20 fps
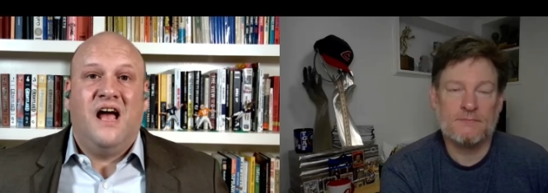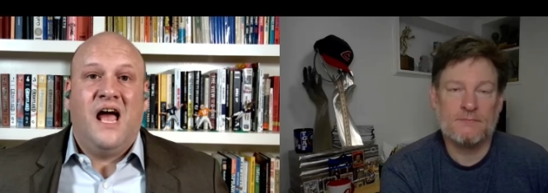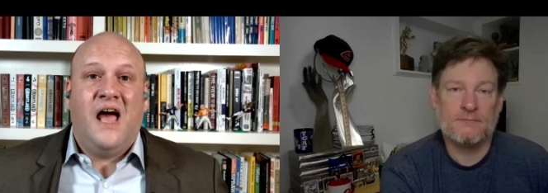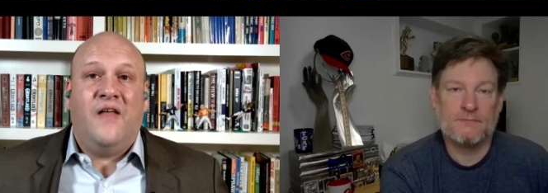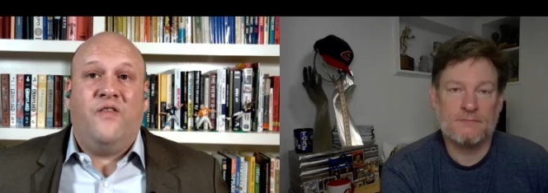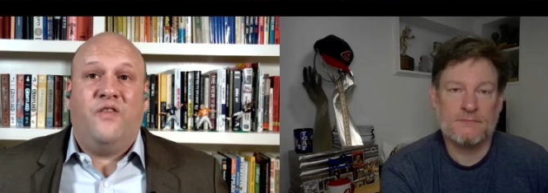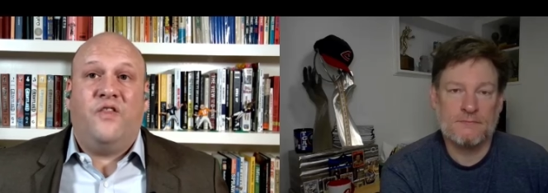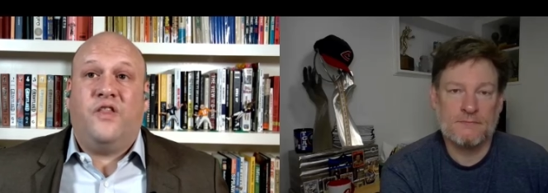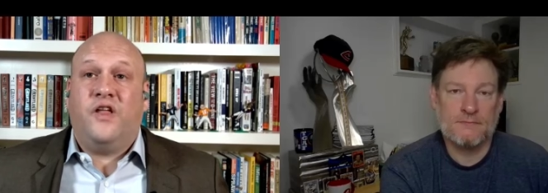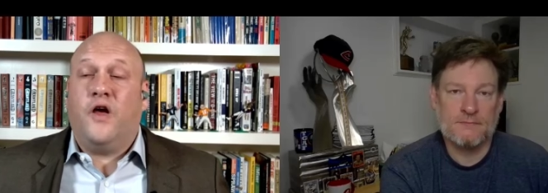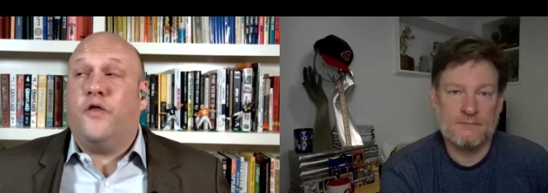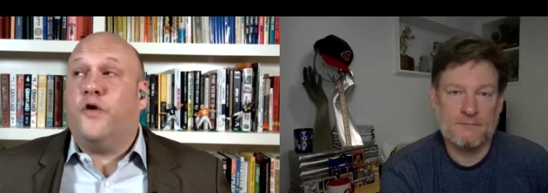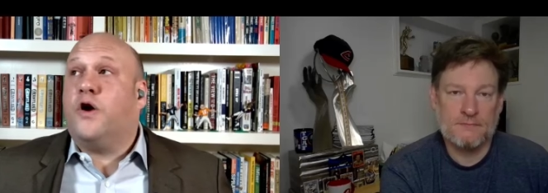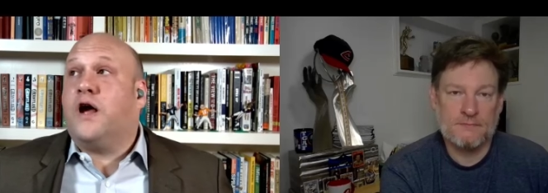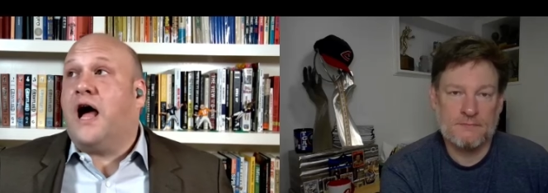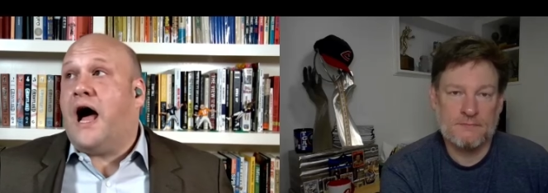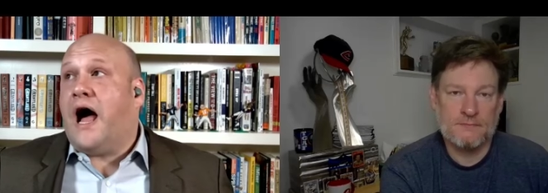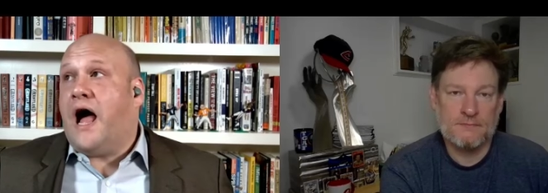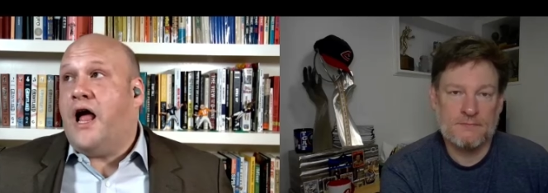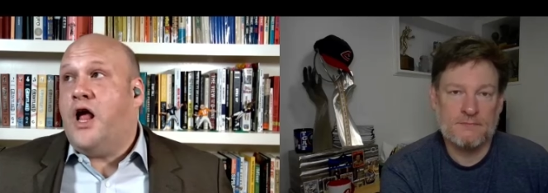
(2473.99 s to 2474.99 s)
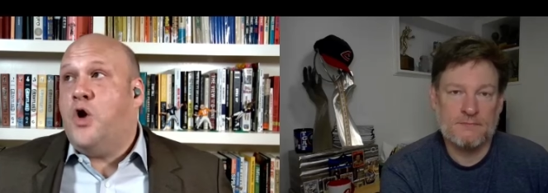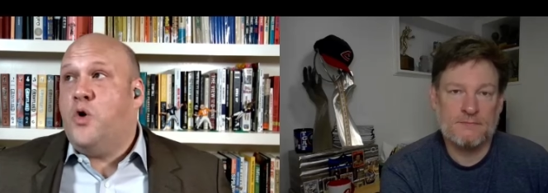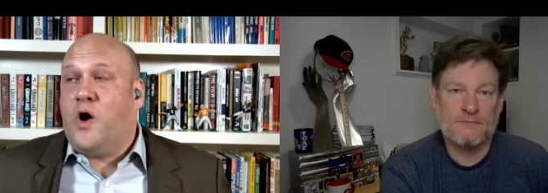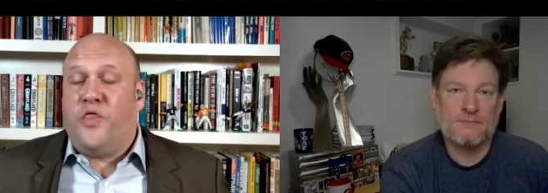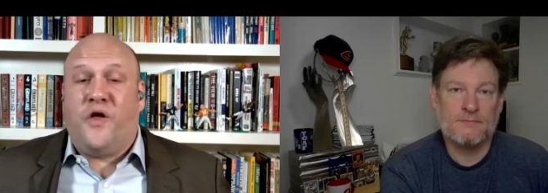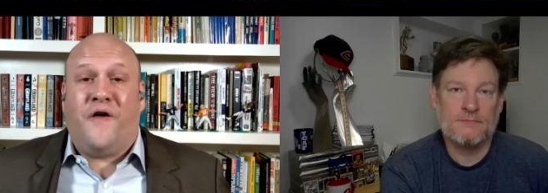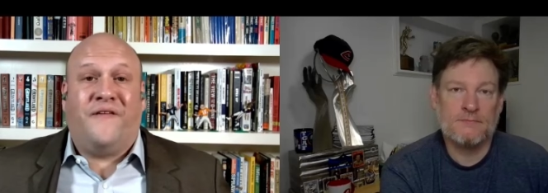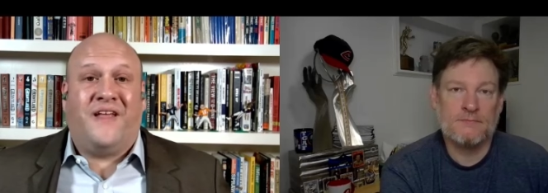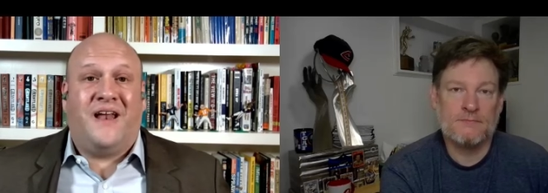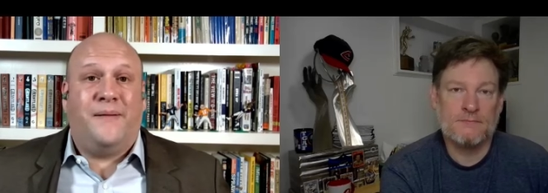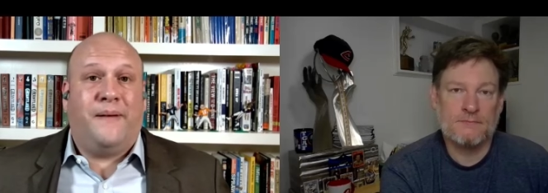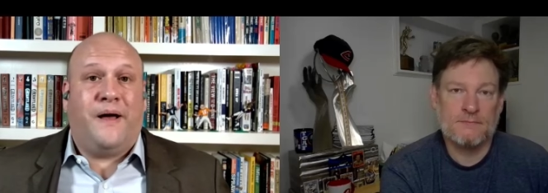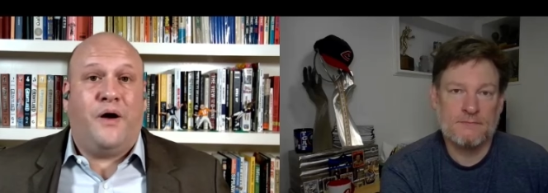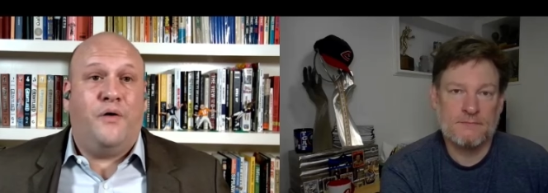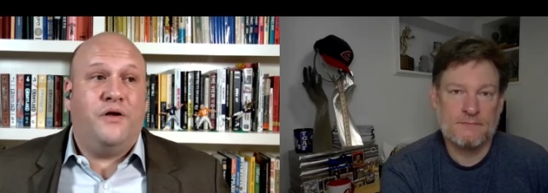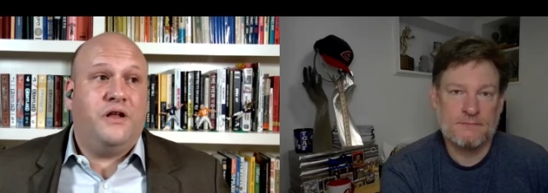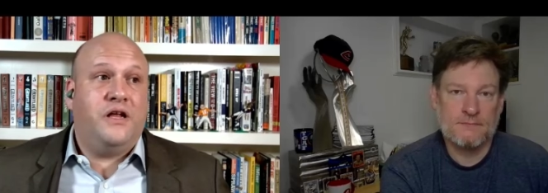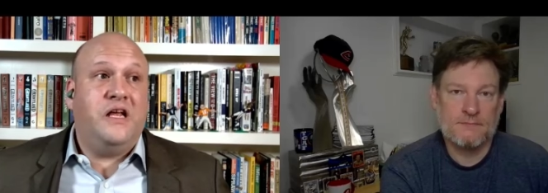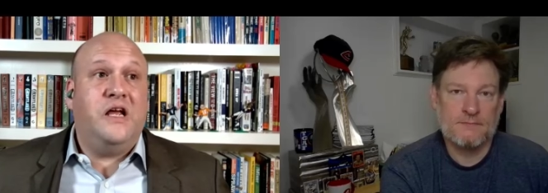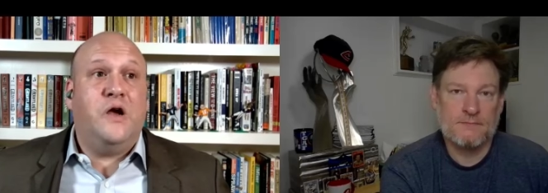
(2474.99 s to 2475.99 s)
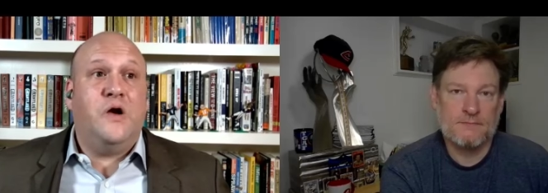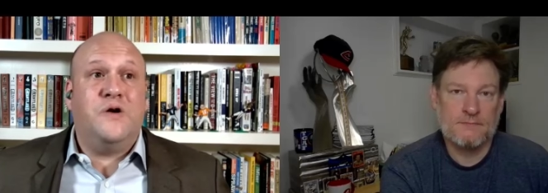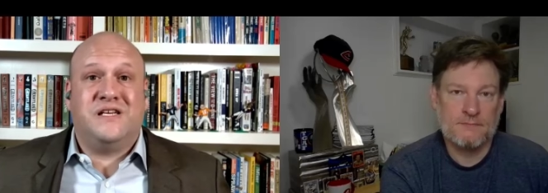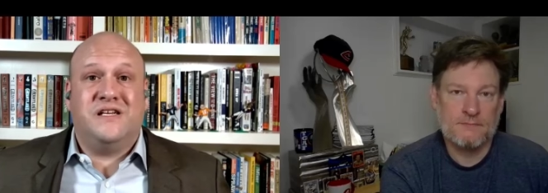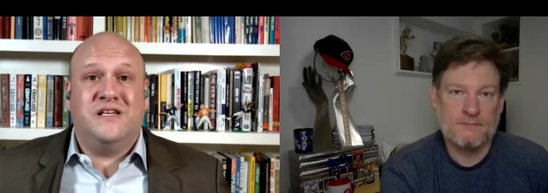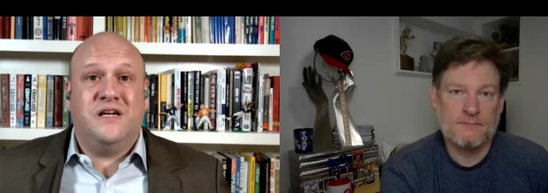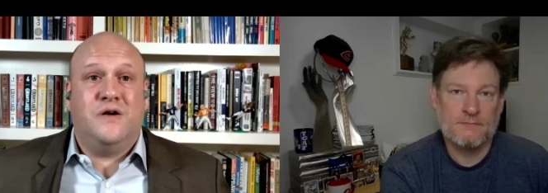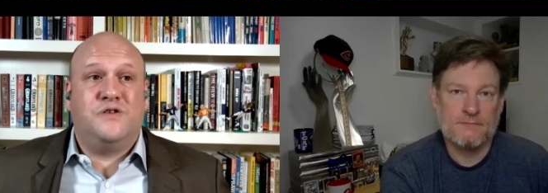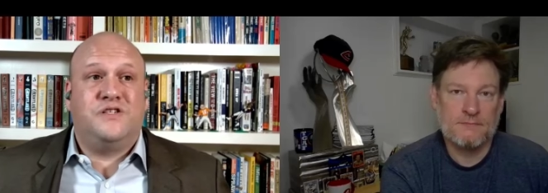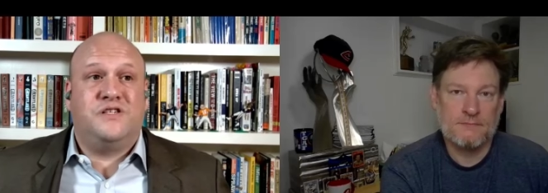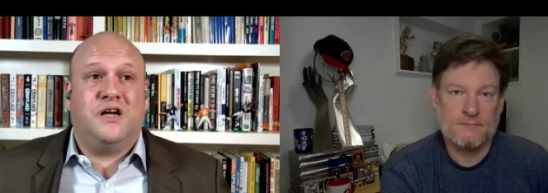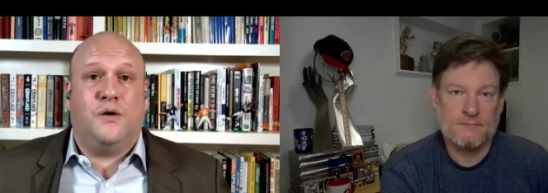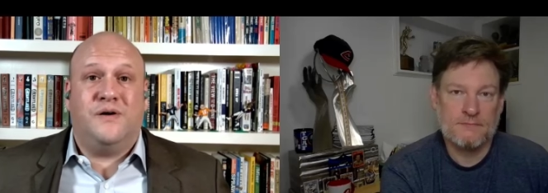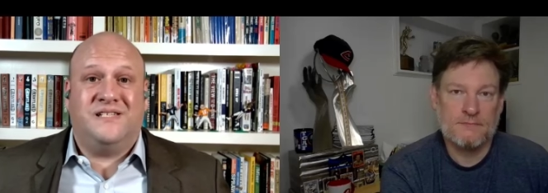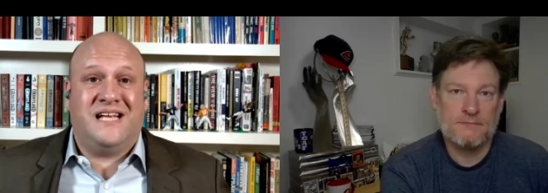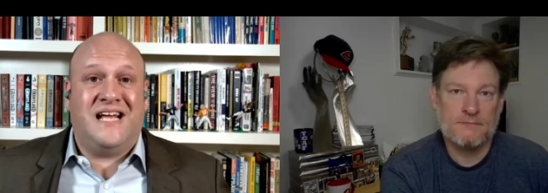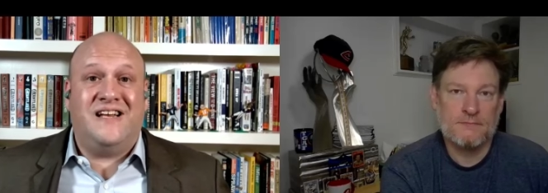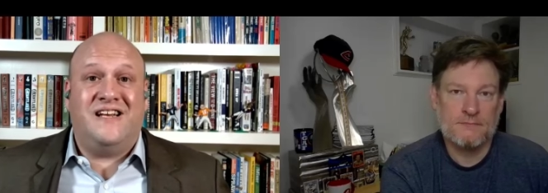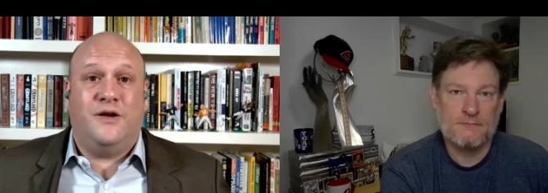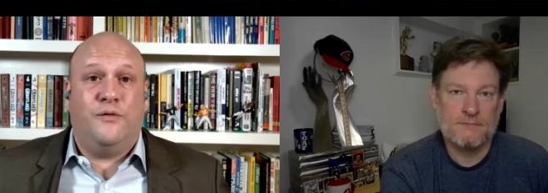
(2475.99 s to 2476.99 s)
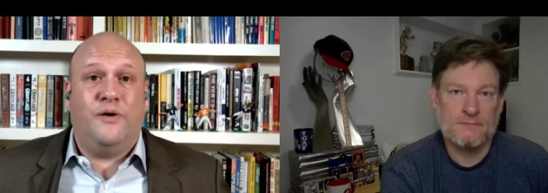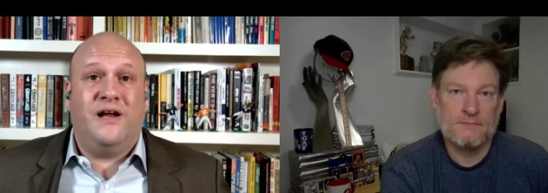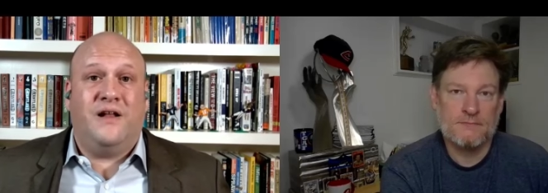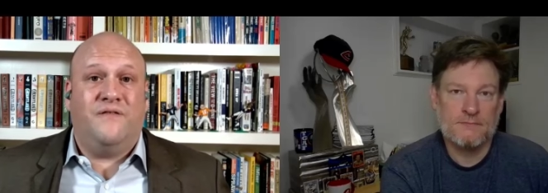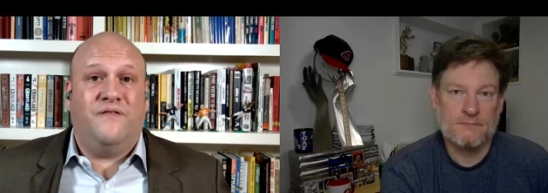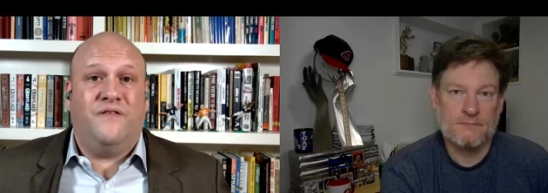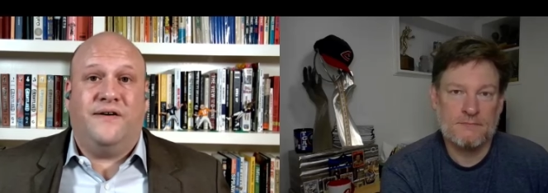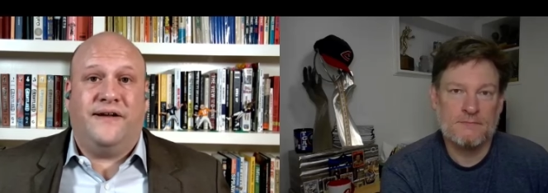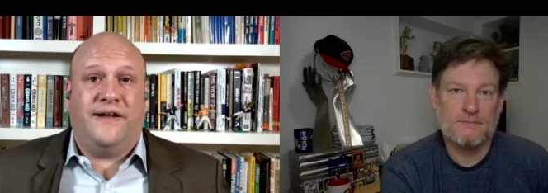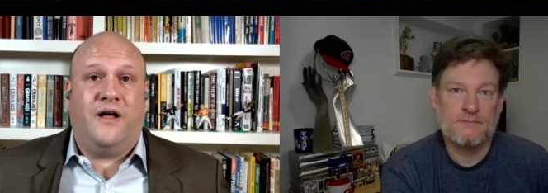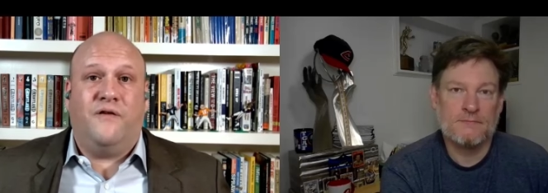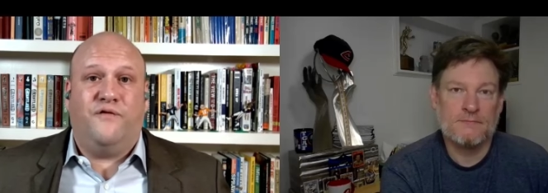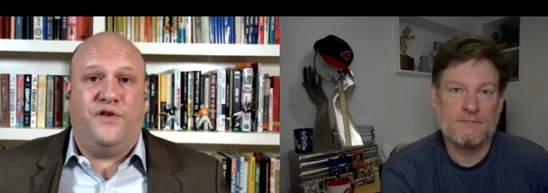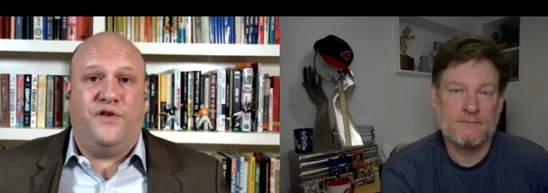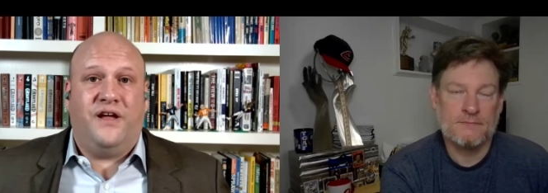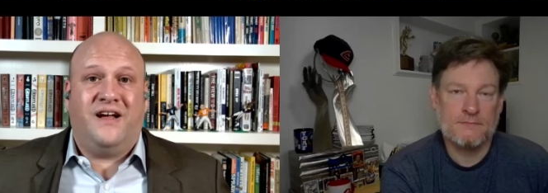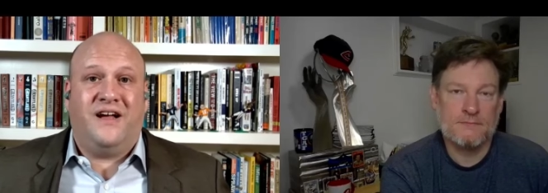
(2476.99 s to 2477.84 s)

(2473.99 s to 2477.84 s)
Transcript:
Speaker 1: And the other guy who I thought that about years and years ago was Andy Reid in Philadelphia,